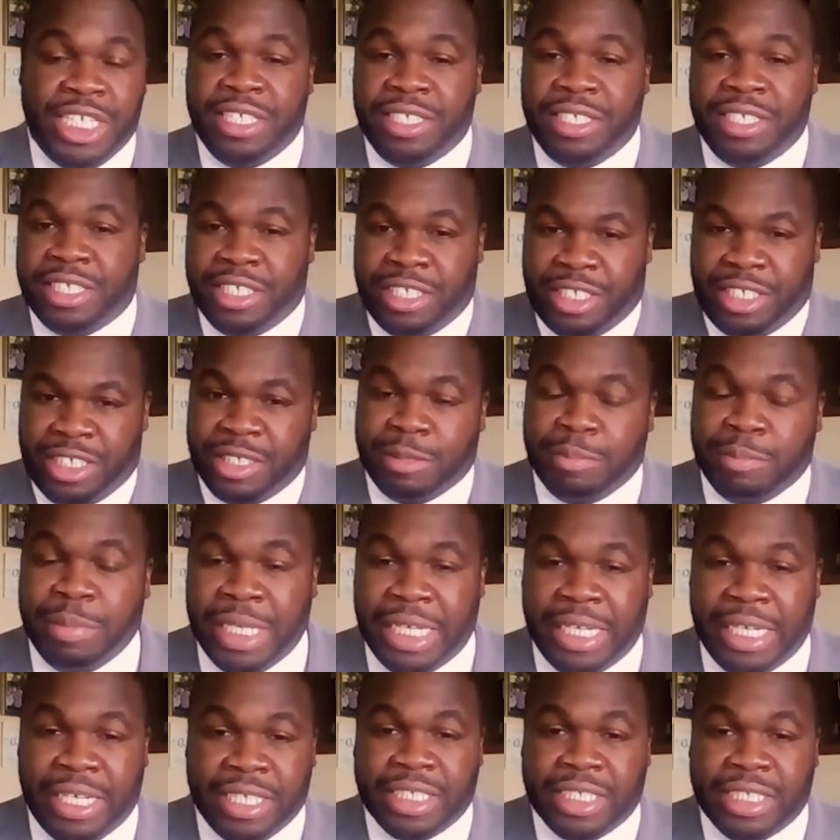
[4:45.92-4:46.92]
Jesus
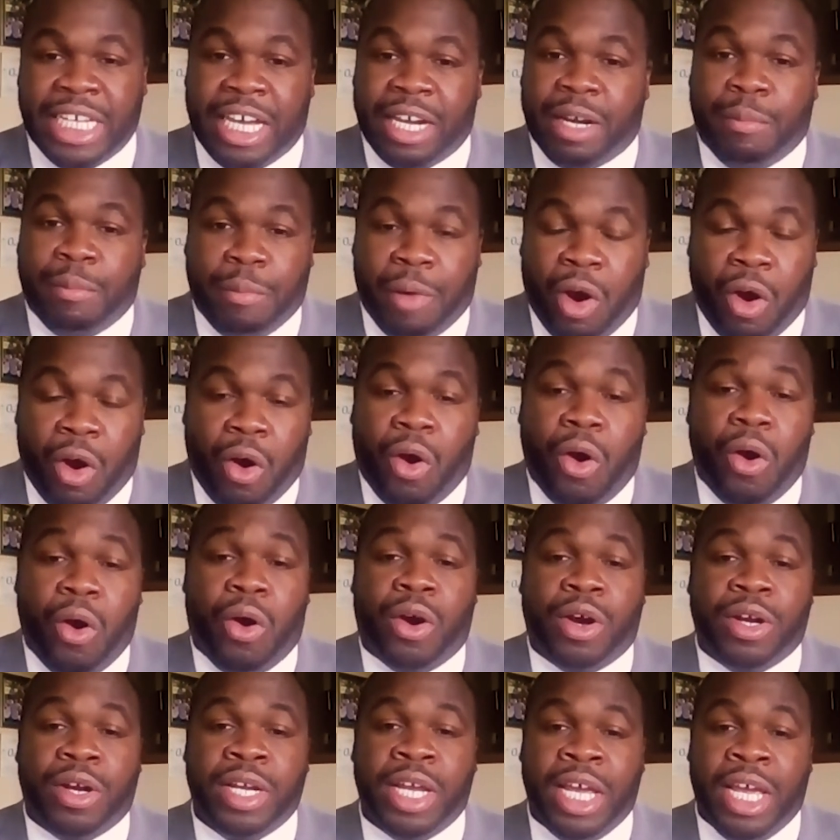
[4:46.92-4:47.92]
just being inside of my
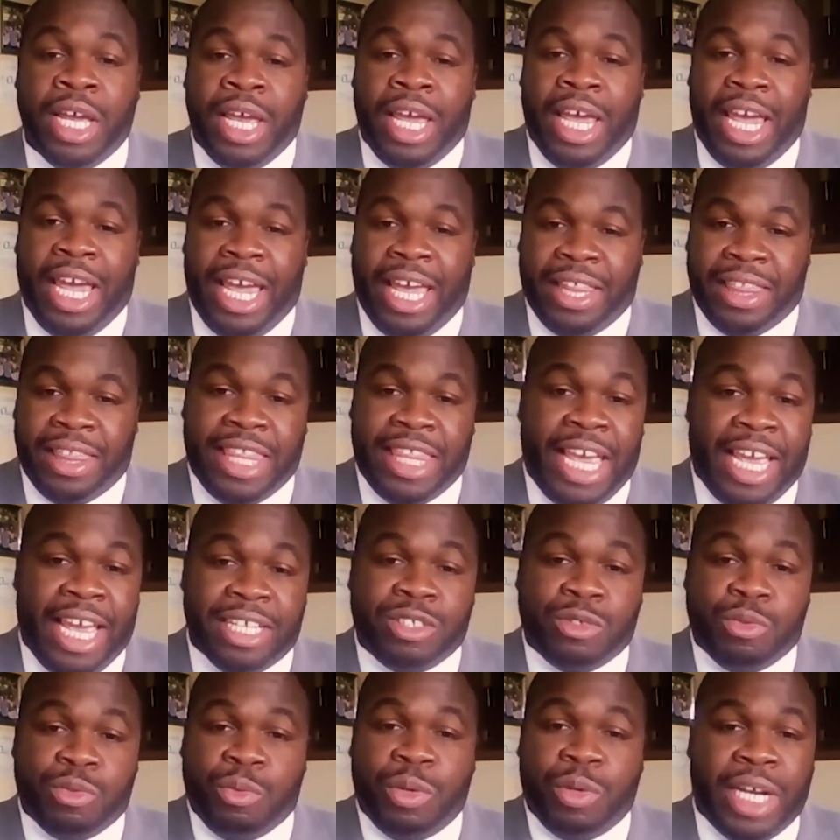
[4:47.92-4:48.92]
heart. And
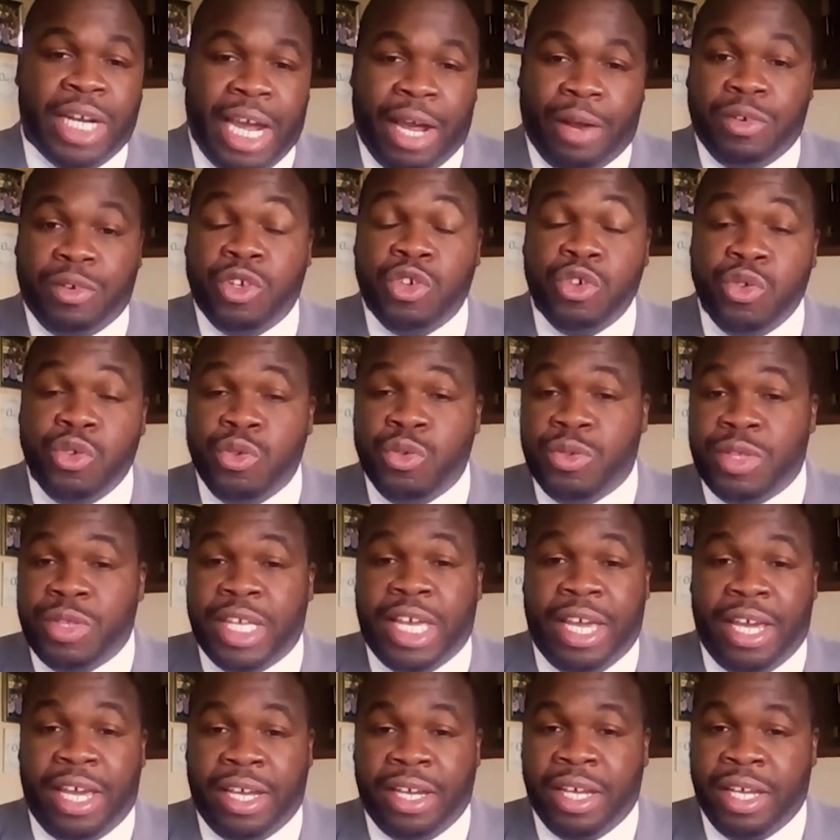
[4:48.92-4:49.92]
that's when I
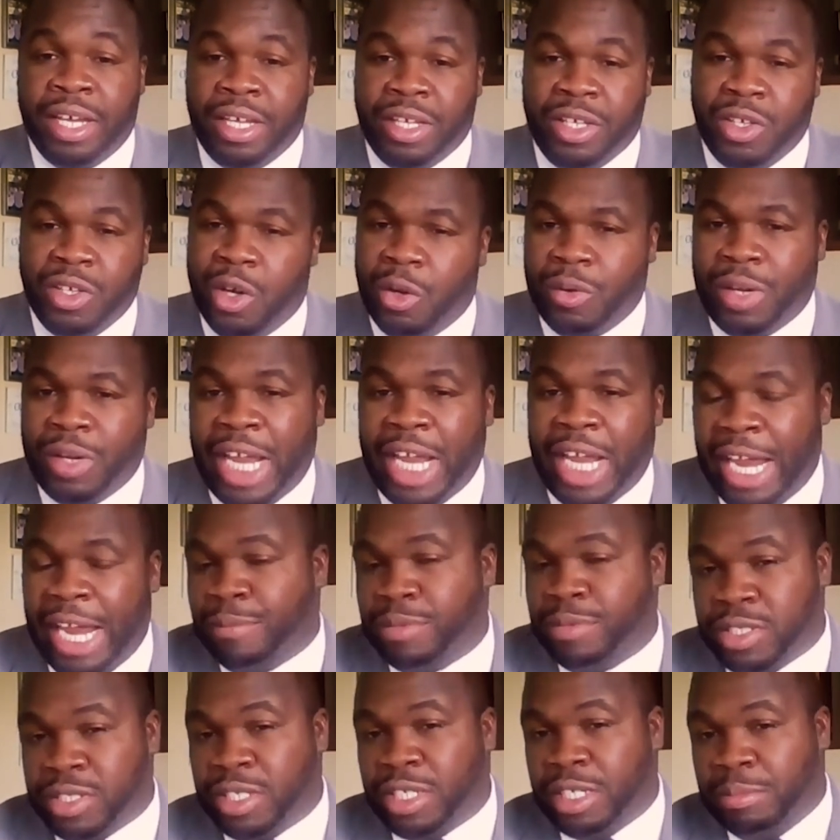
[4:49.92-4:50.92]
knew that, you know,
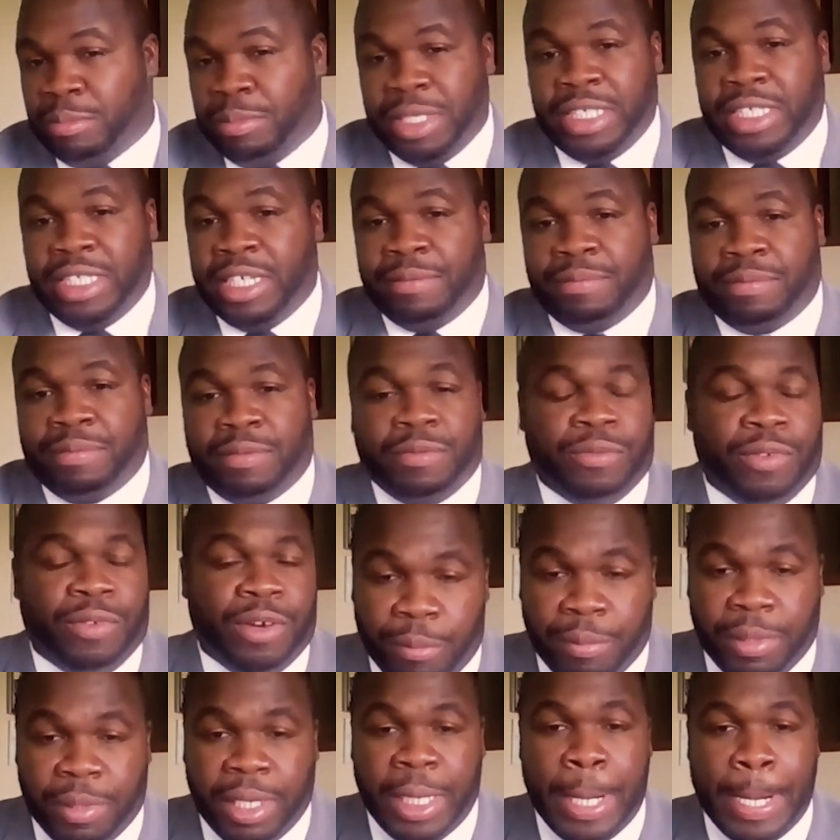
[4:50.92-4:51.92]
life was going to be different
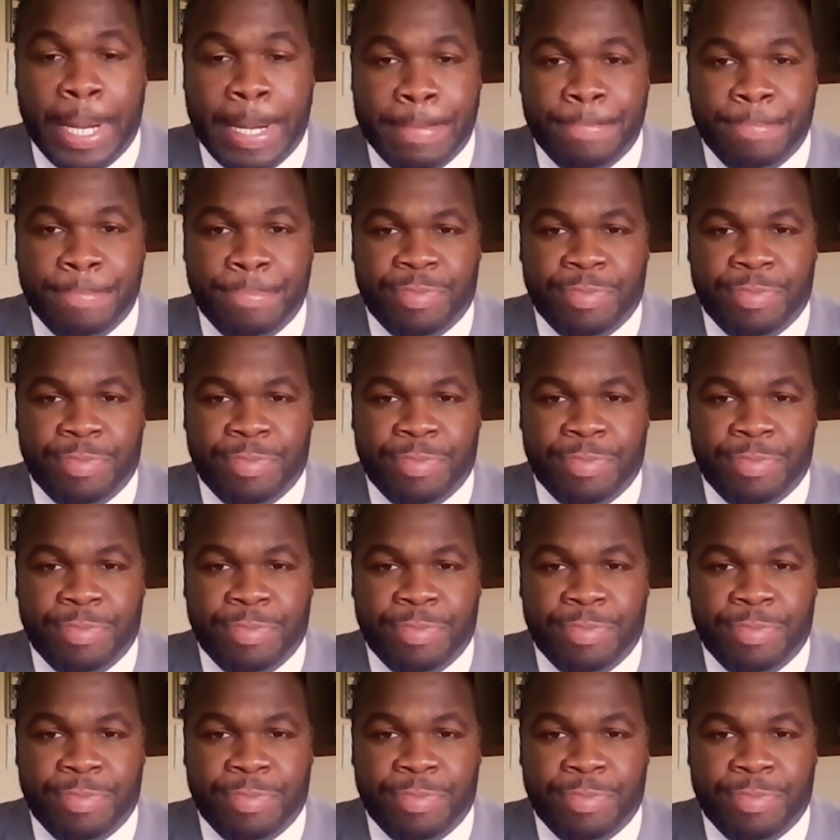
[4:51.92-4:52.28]
for me.